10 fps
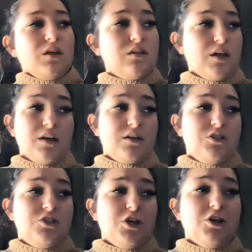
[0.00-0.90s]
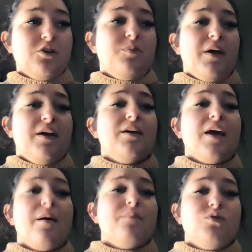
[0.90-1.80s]
that gender pay
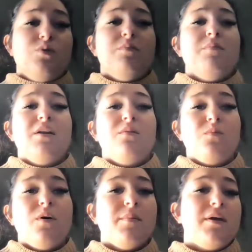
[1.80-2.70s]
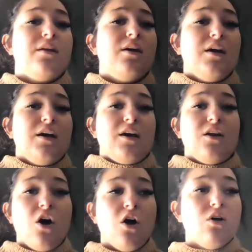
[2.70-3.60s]
gap between men and women in
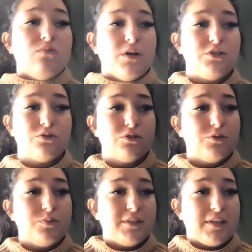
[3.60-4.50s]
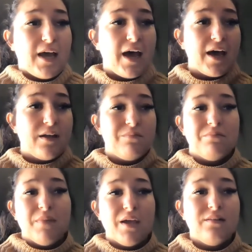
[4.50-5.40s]
all racial groups had
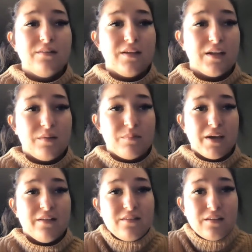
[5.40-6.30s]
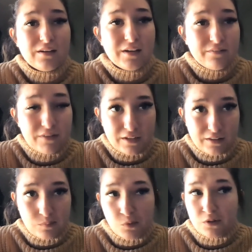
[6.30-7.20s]
men getting paid
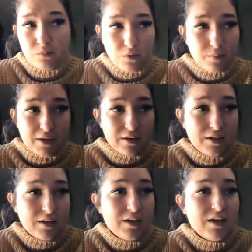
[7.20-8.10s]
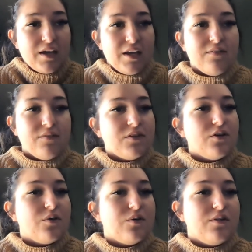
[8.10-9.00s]
significantly more than women, even
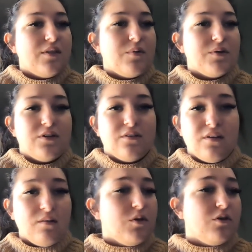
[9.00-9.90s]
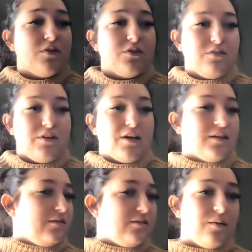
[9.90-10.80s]
though they went to the same university, had
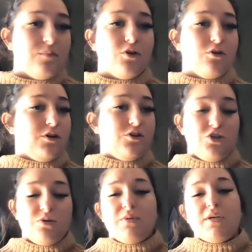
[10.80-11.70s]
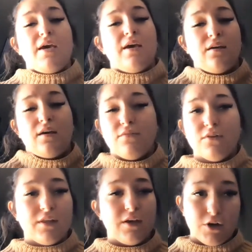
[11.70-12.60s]
the same degree, GPA,
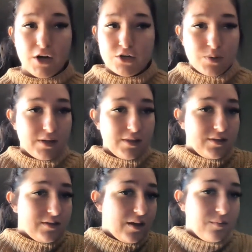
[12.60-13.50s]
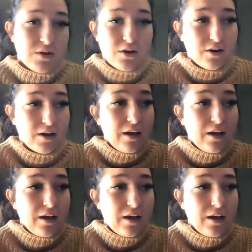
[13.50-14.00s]
everything, graduated the same year,